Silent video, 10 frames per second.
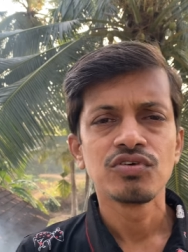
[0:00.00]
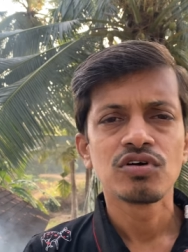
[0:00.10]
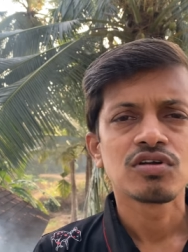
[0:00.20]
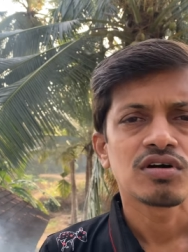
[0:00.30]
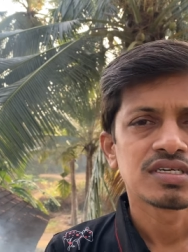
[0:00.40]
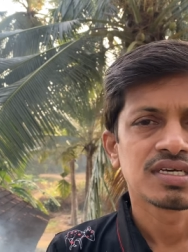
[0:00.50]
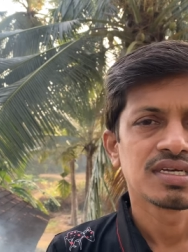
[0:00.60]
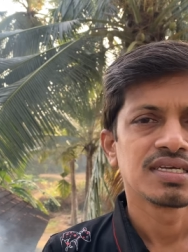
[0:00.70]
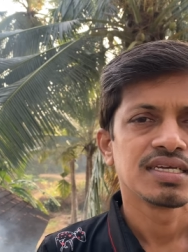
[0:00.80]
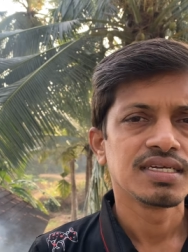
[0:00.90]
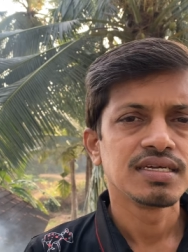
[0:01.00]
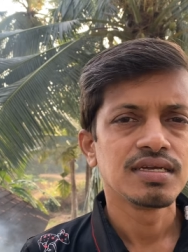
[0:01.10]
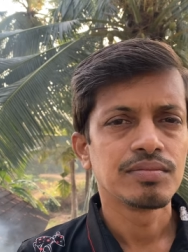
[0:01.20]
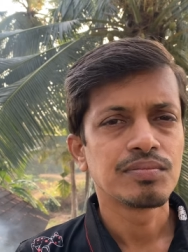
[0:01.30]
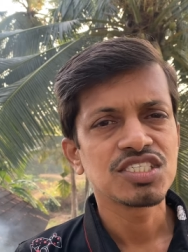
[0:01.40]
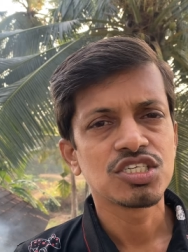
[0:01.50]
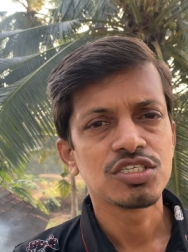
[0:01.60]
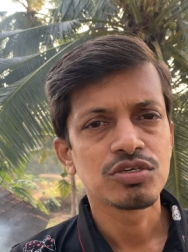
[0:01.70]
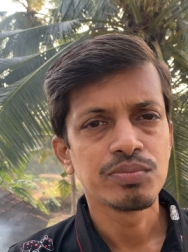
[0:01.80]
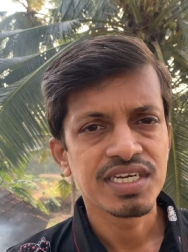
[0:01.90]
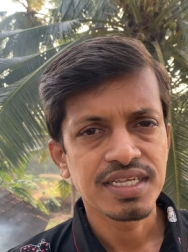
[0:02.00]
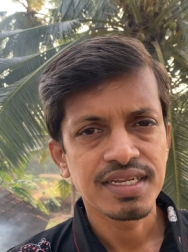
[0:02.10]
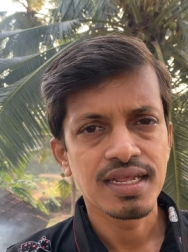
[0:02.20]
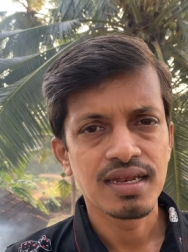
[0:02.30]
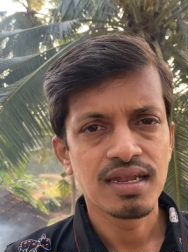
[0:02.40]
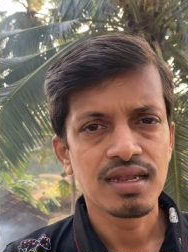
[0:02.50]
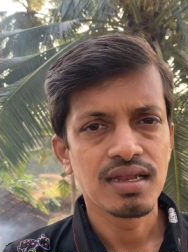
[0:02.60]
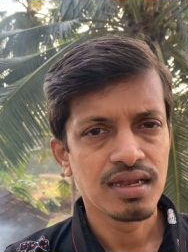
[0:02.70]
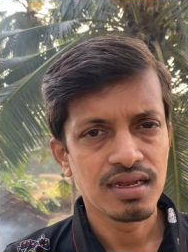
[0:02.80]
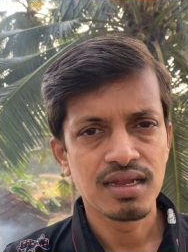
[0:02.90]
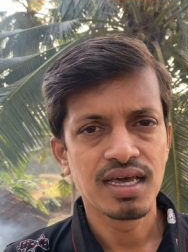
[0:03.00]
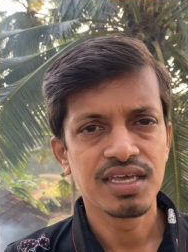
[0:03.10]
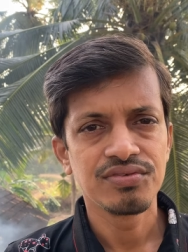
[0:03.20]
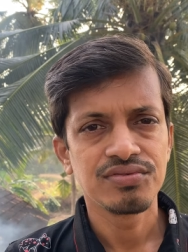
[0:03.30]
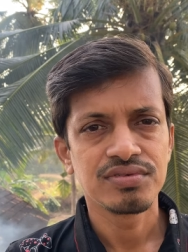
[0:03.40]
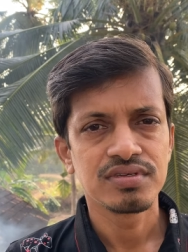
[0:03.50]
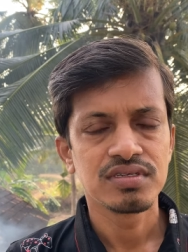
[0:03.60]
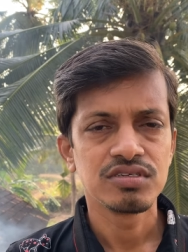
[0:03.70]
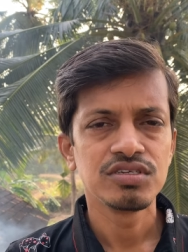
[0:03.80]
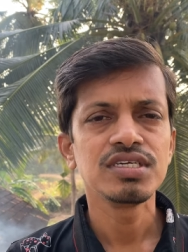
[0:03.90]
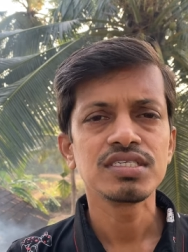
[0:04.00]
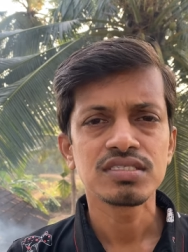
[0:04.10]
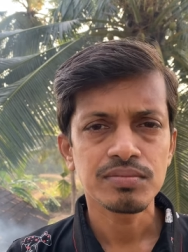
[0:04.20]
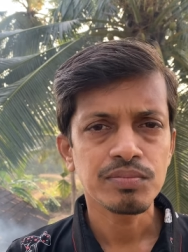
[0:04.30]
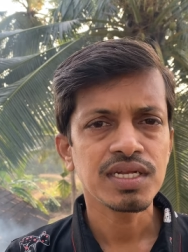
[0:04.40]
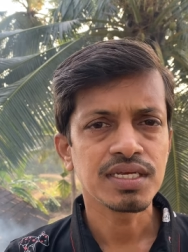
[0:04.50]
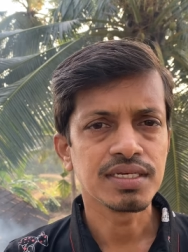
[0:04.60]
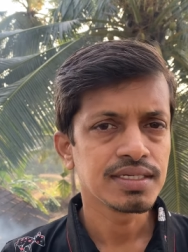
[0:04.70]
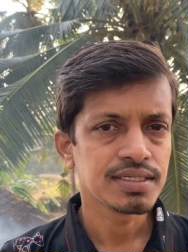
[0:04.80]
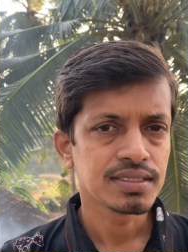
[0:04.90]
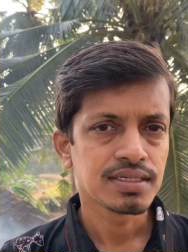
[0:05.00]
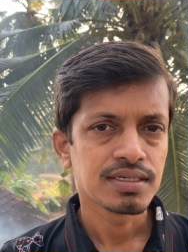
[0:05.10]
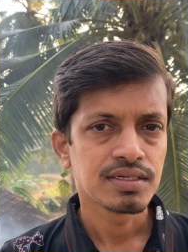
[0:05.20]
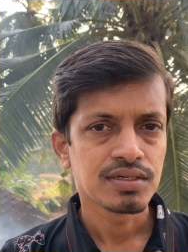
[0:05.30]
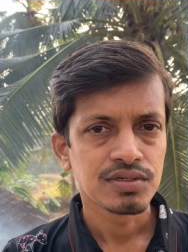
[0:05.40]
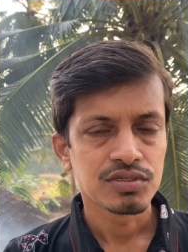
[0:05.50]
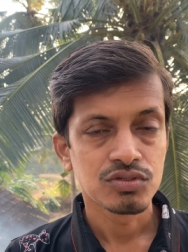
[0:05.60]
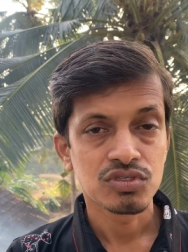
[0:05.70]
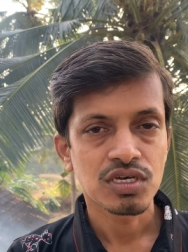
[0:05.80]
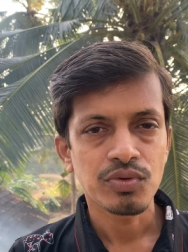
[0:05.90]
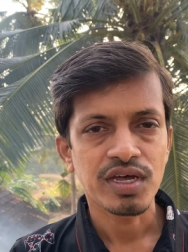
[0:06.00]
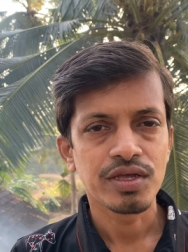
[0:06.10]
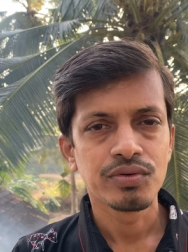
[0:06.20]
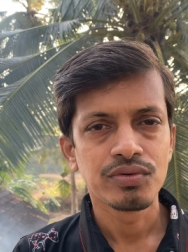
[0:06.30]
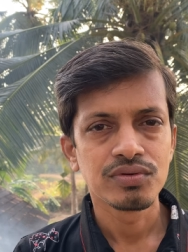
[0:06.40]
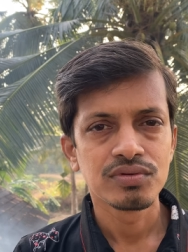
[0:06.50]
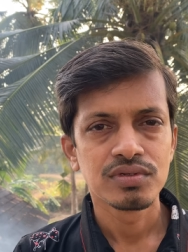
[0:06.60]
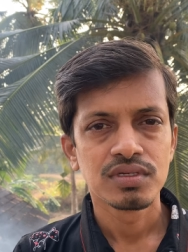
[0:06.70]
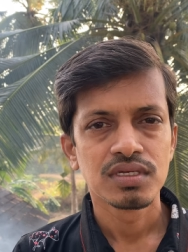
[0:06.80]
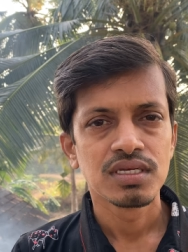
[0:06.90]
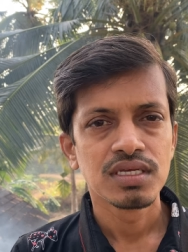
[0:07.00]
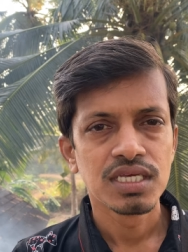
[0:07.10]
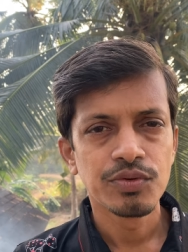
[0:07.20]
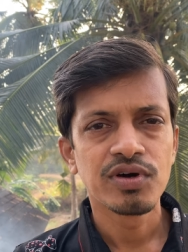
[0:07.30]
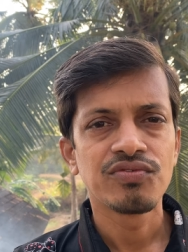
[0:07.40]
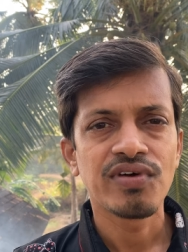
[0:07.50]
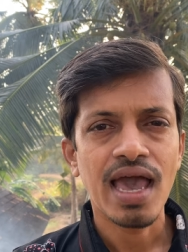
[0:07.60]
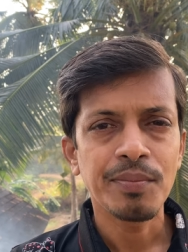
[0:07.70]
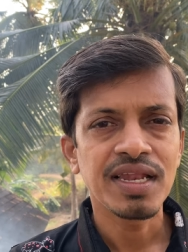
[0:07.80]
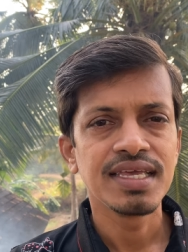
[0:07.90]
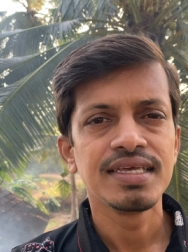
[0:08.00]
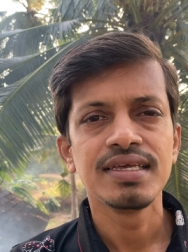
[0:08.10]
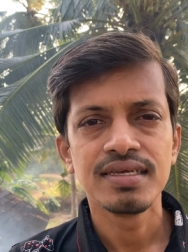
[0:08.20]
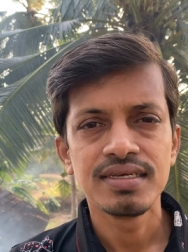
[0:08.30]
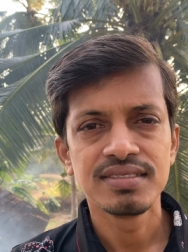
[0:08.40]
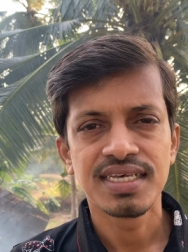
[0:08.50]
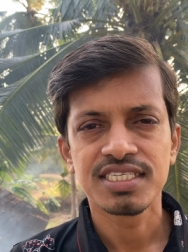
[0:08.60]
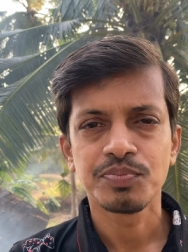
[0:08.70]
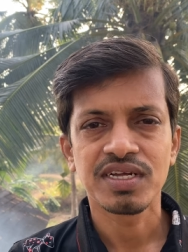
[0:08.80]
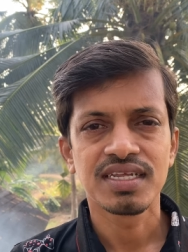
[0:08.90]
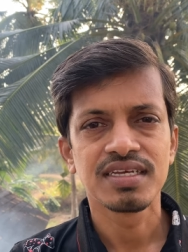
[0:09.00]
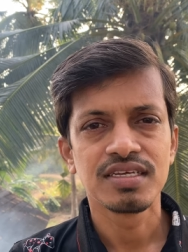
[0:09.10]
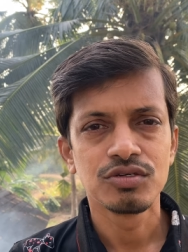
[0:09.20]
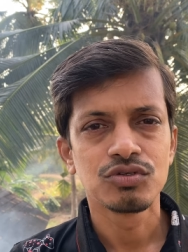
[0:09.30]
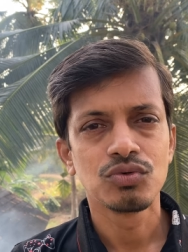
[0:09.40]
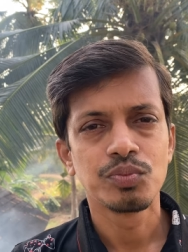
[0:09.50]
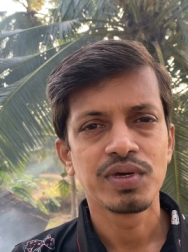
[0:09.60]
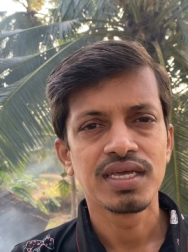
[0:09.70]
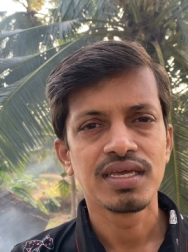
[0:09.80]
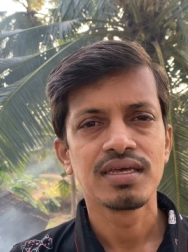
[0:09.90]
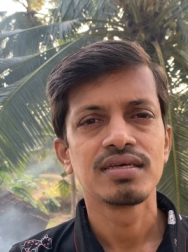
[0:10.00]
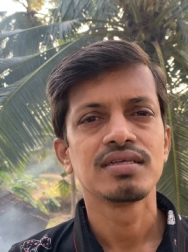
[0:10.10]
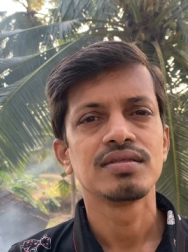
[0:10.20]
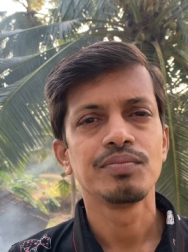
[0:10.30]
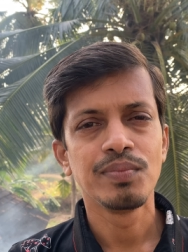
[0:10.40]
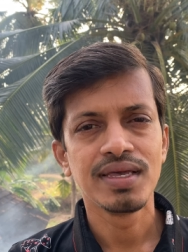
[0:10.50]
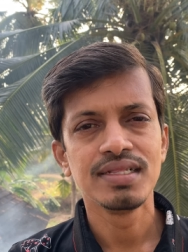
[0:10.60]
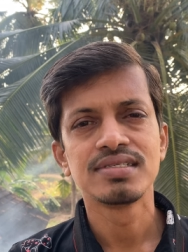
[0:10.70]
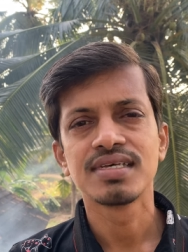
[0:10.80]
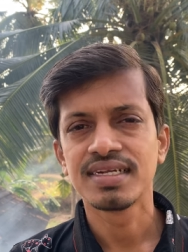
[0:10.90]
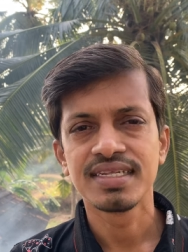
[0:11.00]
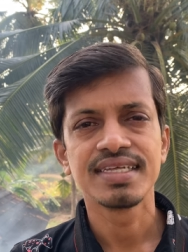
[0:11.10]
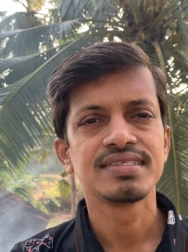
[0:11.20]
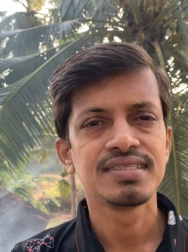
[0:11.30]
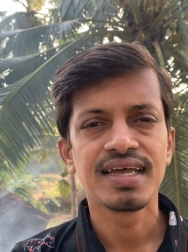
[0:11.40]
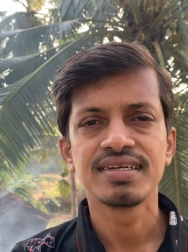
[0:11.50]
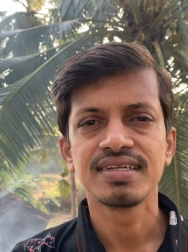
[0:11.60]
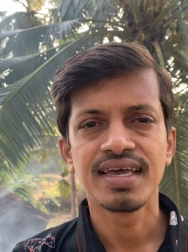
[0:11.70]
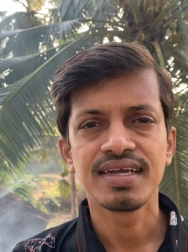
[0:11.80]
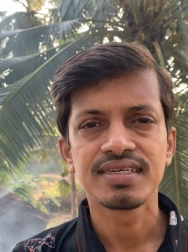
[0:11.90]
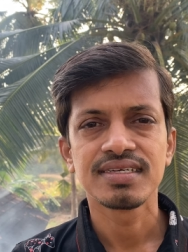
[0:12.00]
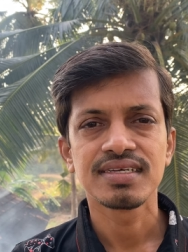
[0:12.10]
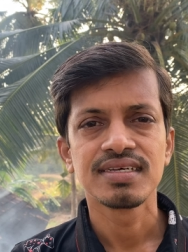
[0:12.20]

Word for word: if you are not much into material life, you need some money to survive. Even family is expecting you to pay bills and this, then that.